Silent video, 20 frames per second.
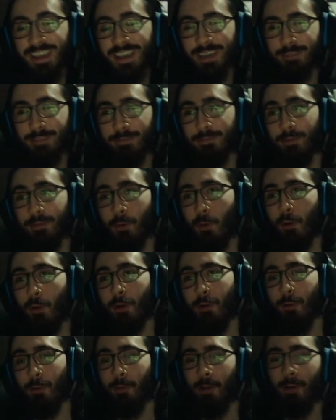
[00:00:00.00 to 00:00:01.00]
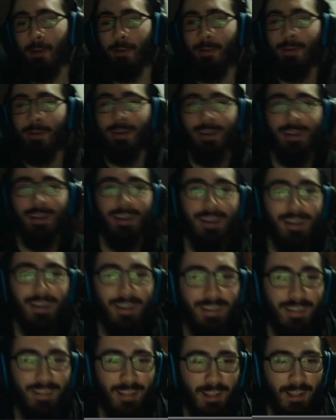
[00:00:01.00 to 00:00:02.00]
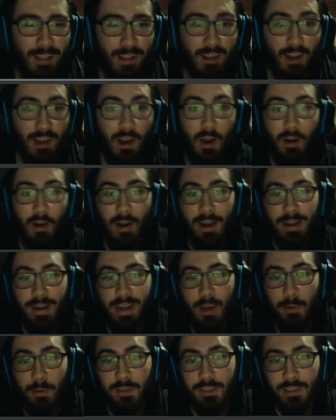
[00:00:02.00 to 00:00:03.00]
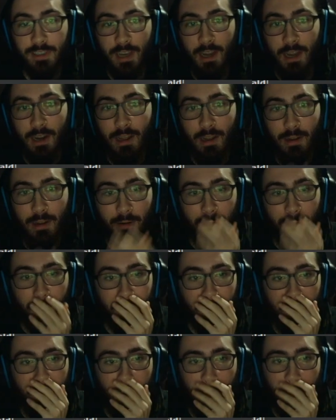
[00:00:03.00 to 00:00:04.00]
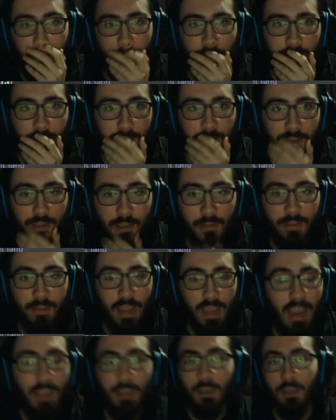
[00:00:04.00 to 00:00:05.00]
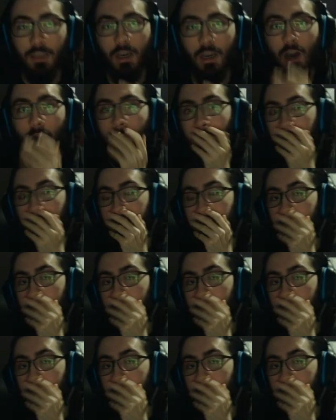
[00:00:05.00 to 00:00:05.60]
hit four in a row. Alright, now we just gotta... Come on, please. Thank God.